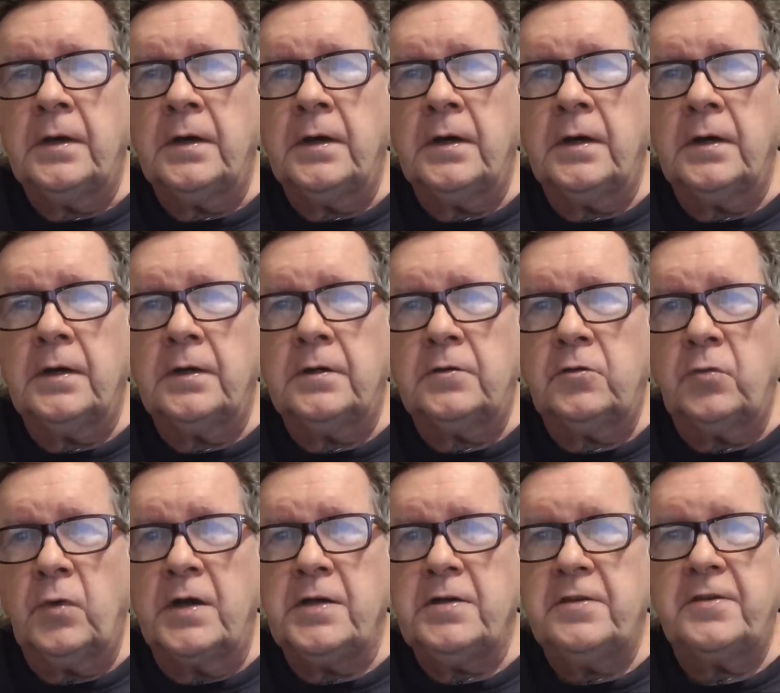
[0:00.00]

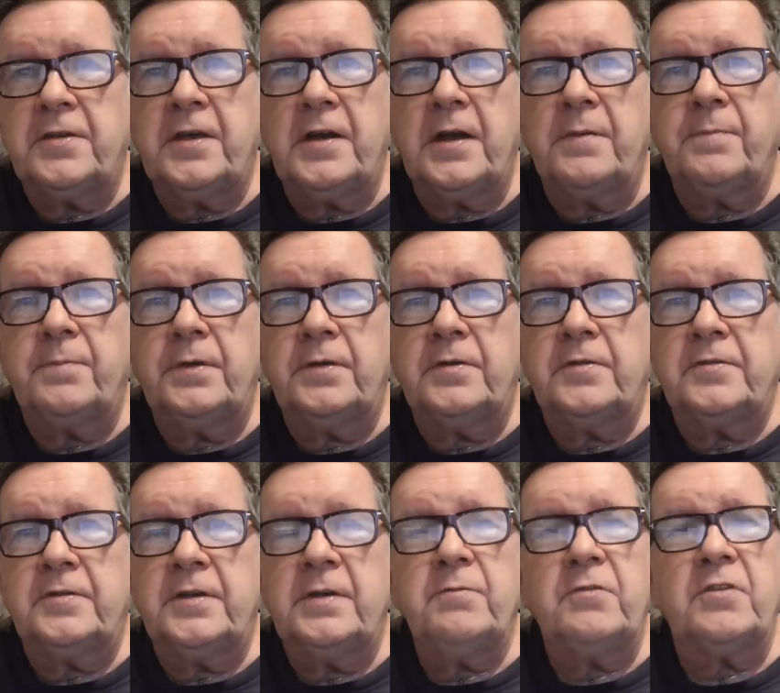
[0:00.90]
Dwayne set up
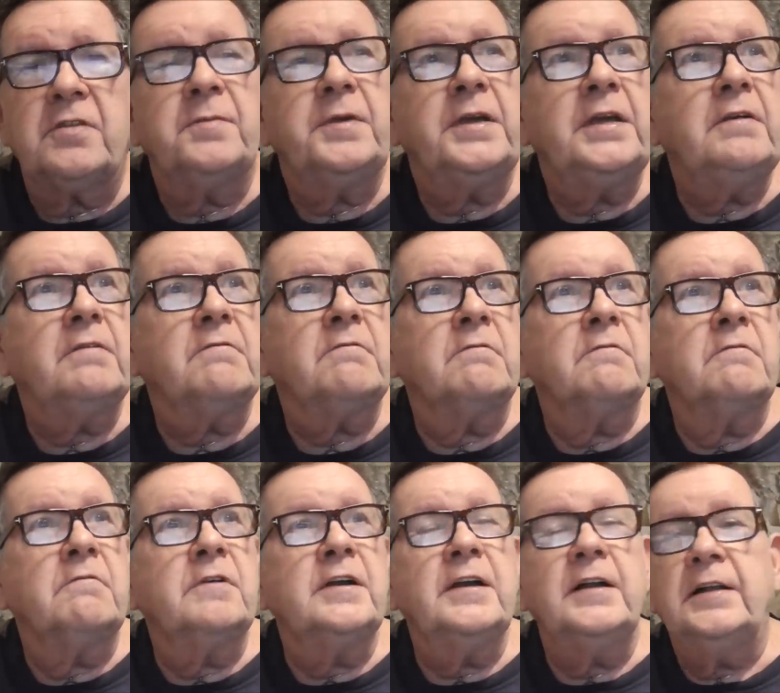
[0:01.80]
seems to be
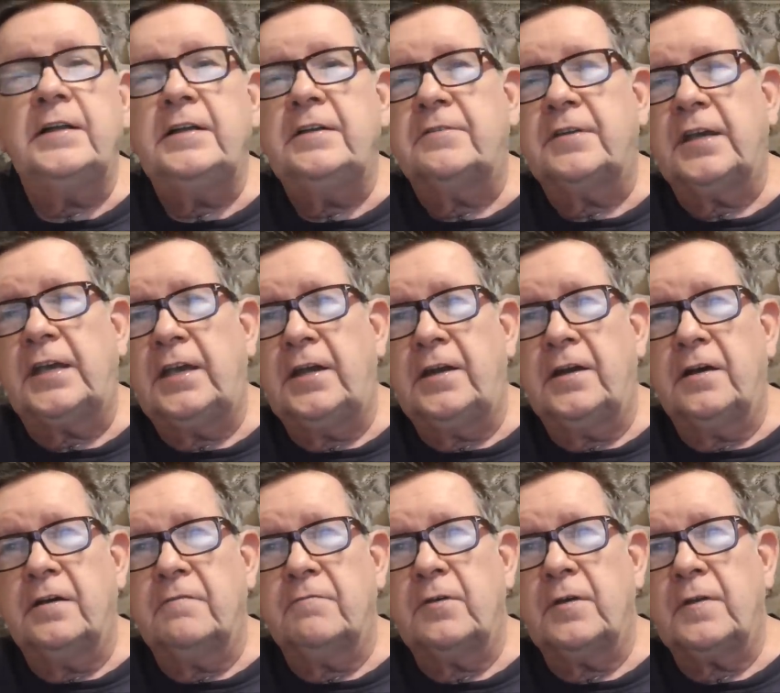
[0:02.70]
really ticking
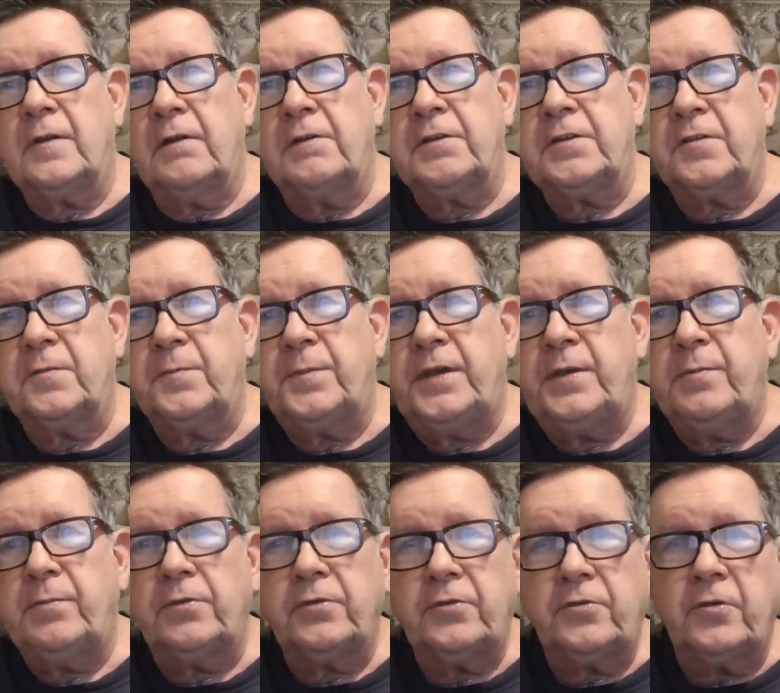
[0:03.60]
over with lots of
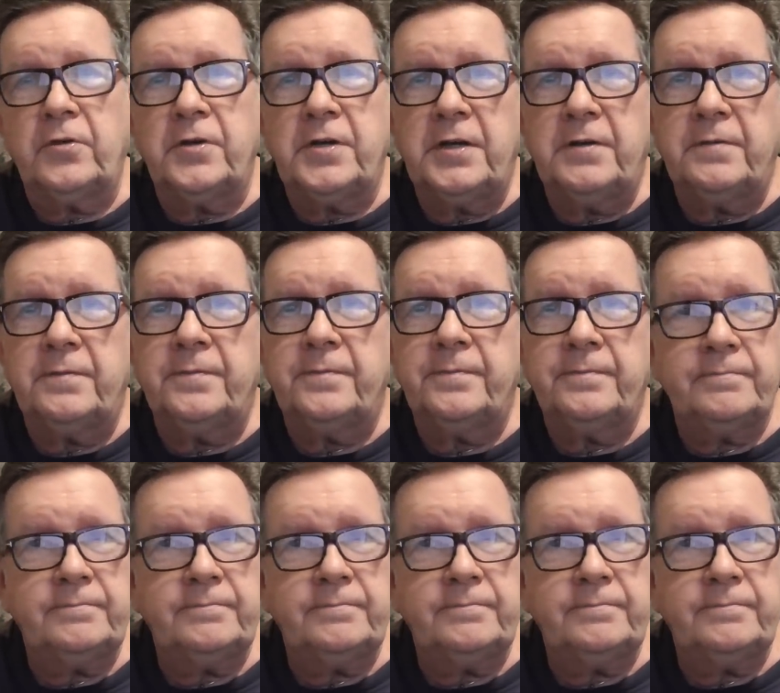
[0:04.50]
people joining.